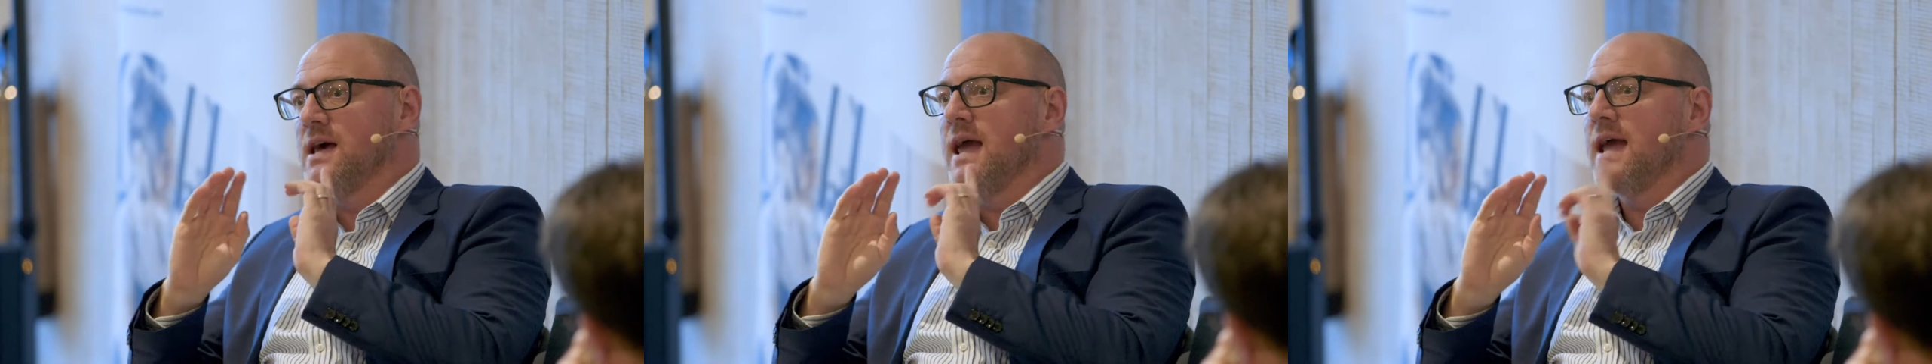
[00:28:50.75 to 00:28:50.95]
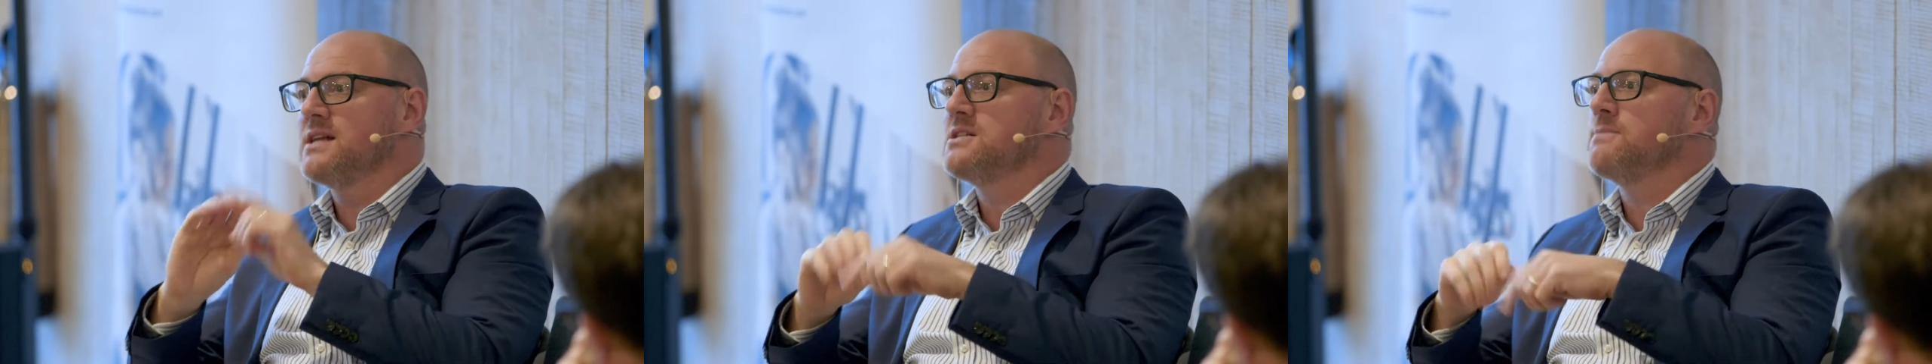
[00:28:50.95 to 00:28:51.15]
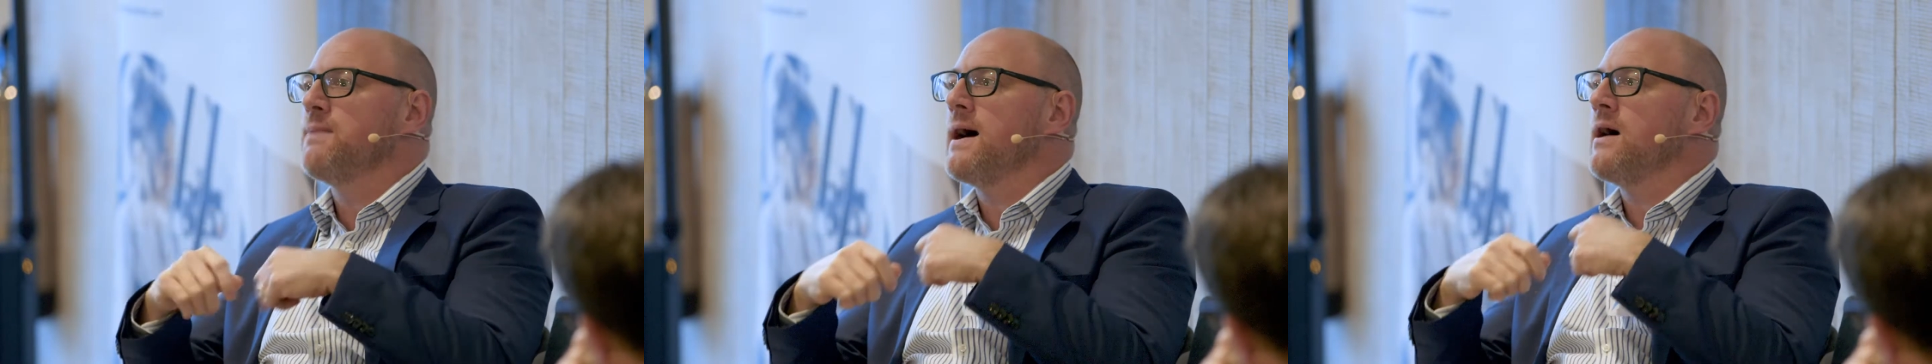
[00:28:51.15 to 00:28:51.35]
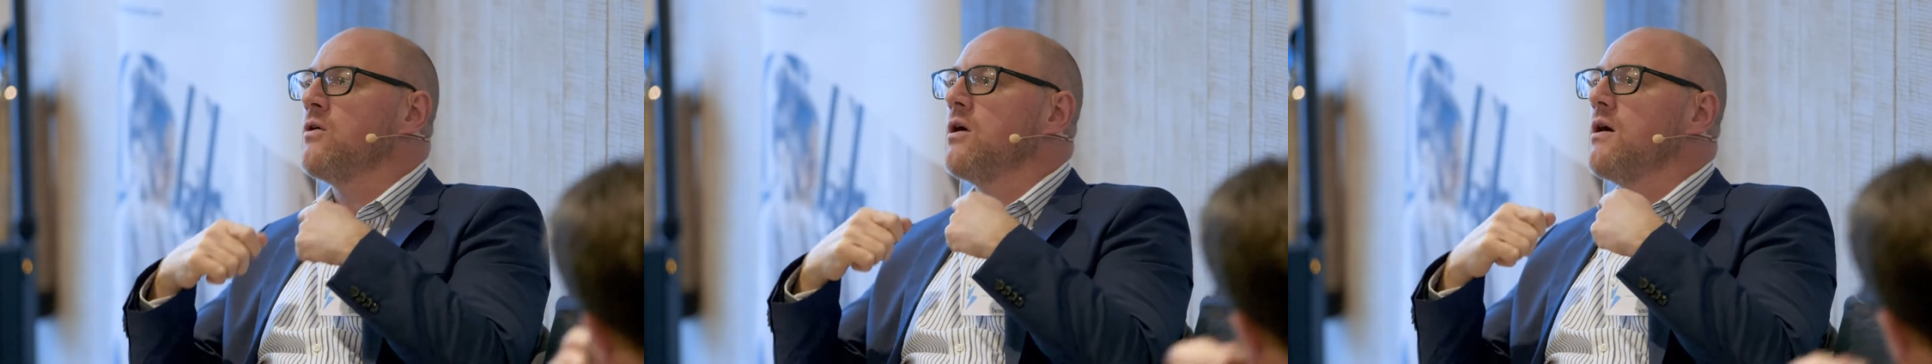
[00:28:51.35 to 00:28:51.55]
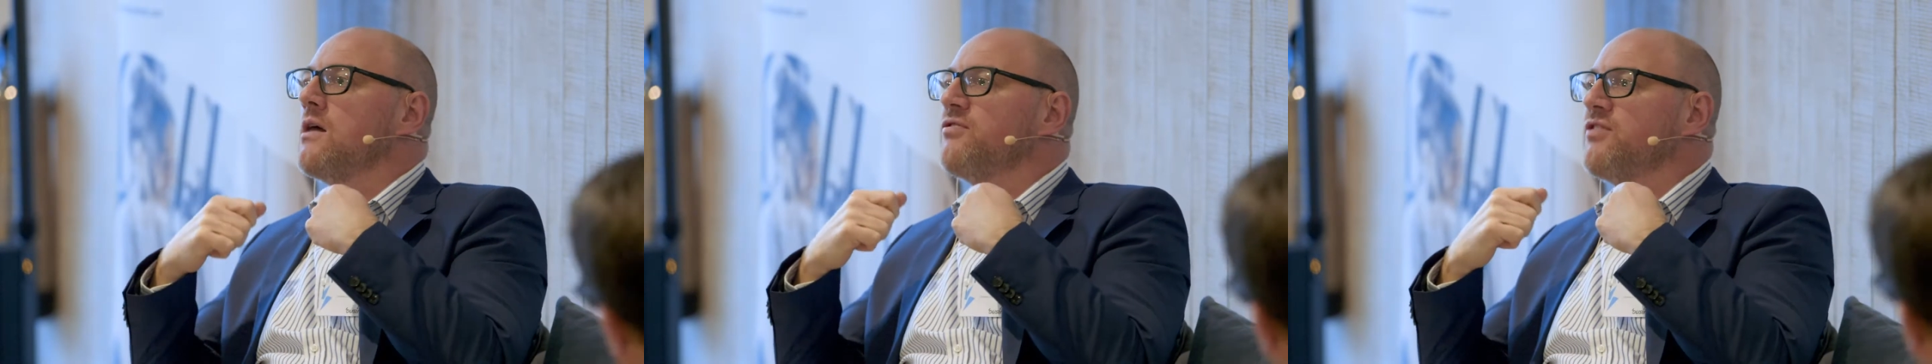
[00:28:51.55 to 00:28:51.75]
It's
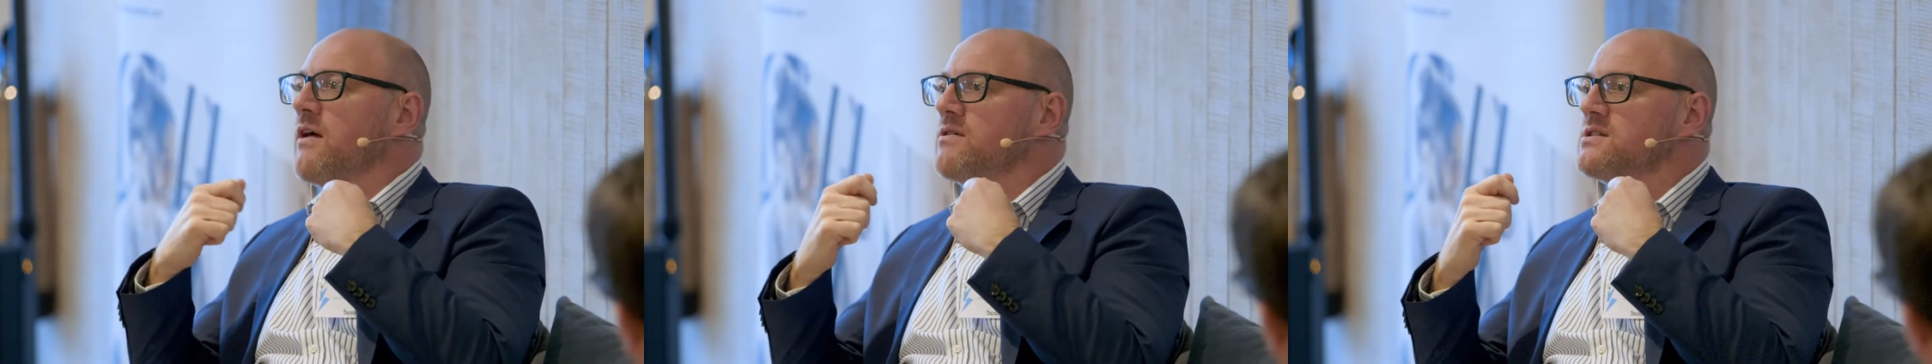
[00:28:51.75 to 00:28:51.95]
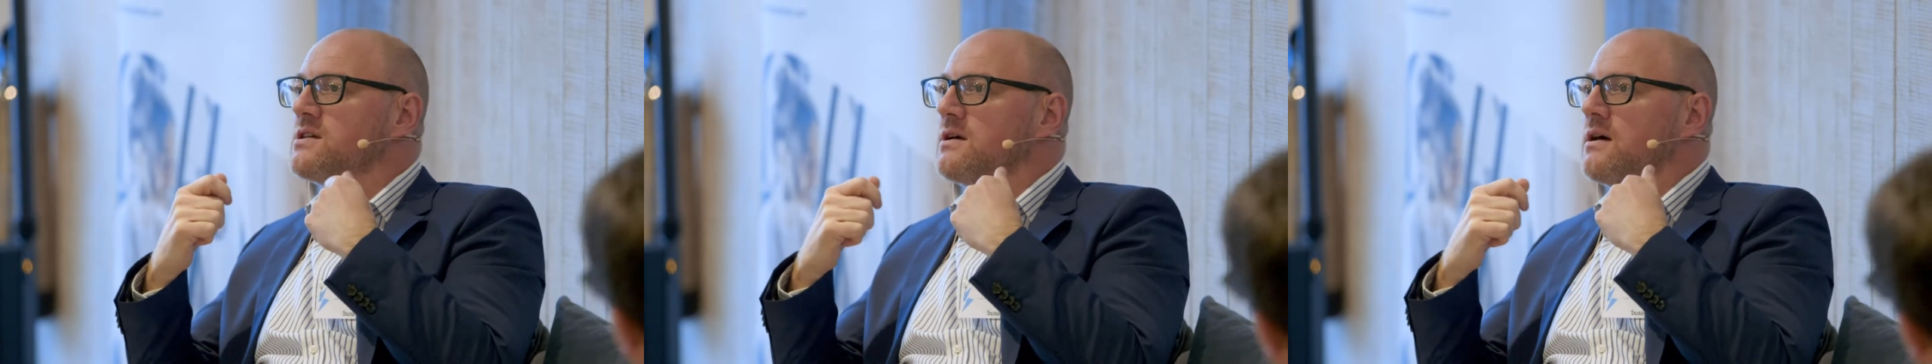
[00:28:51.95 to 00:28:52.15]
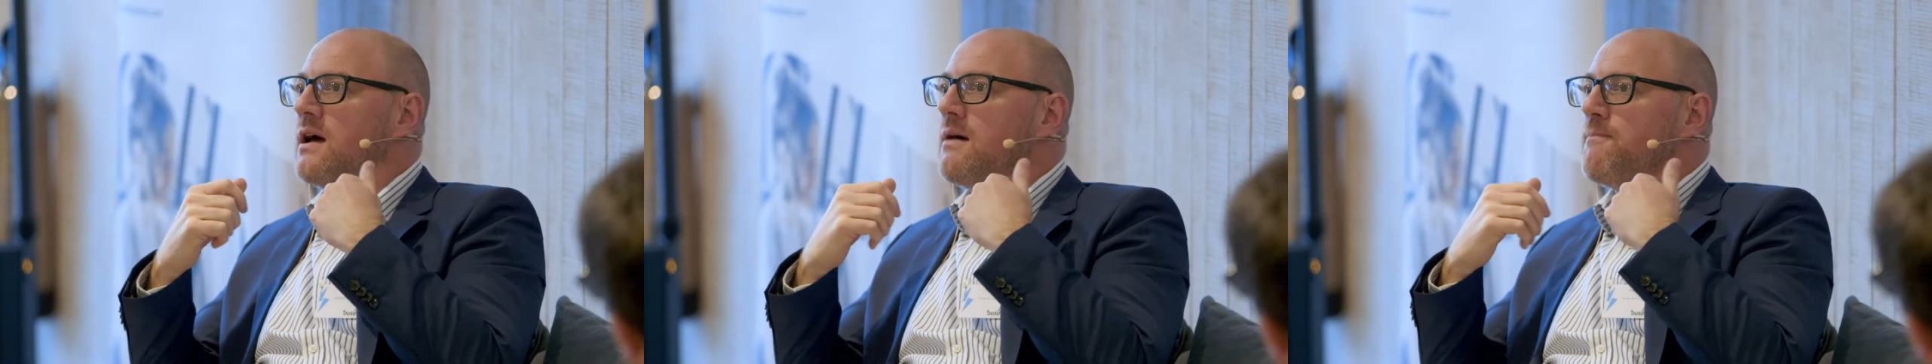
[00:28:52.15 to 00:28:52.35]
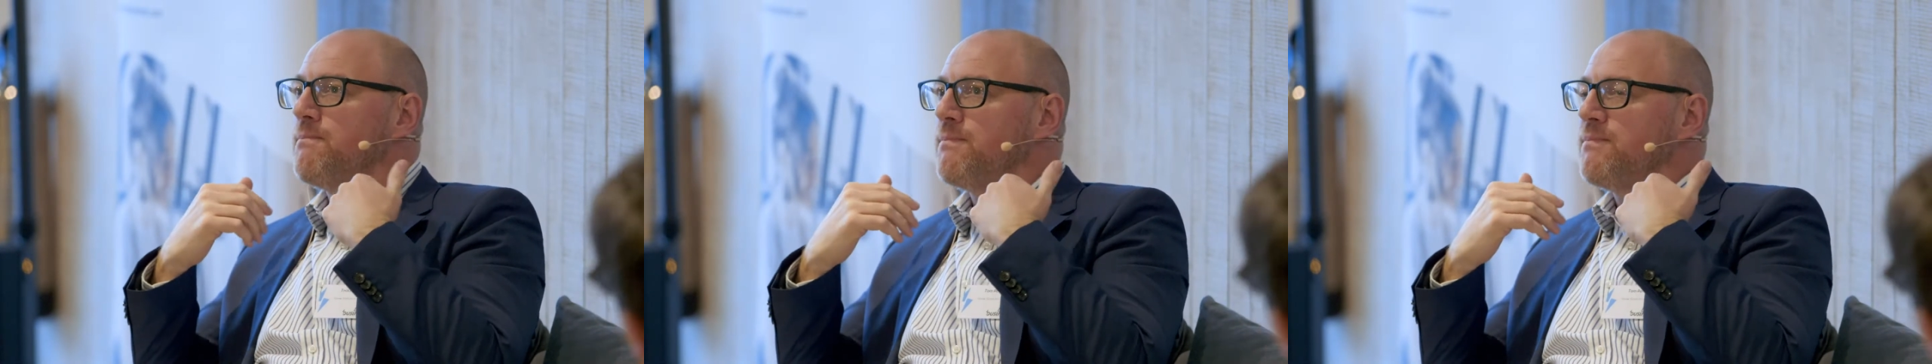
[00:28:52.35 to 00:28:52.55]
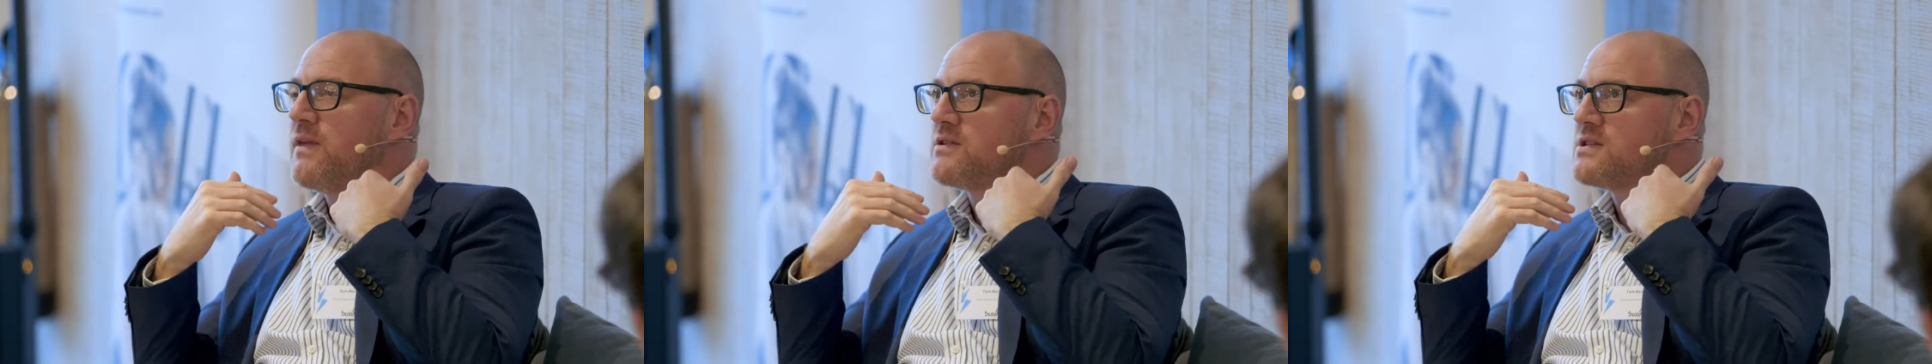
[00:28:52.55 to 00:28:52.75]
about there's
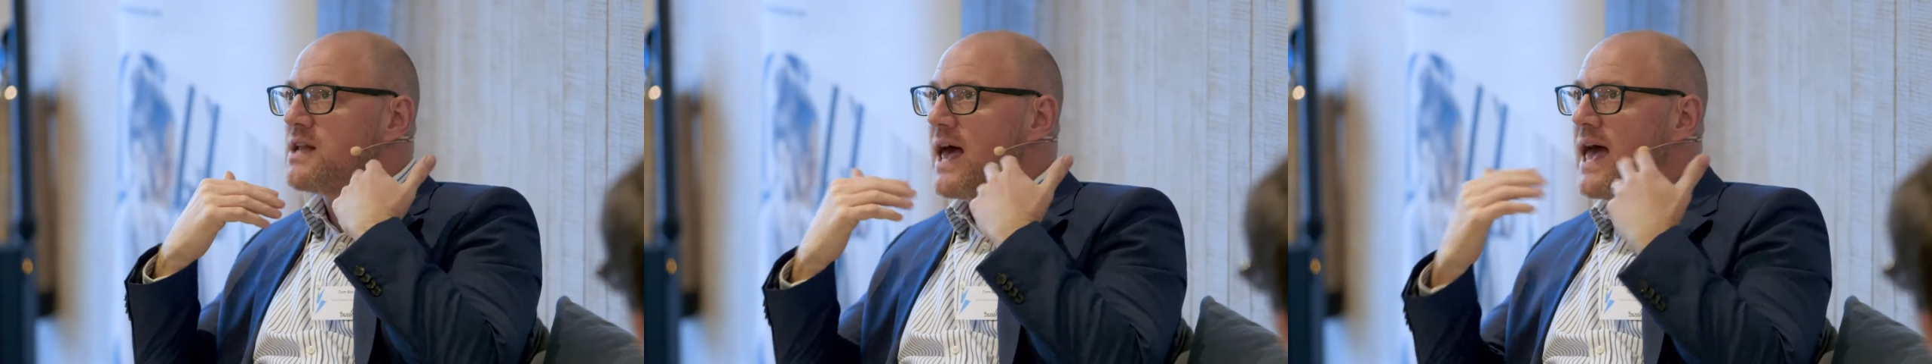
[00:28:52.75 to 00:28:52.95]
an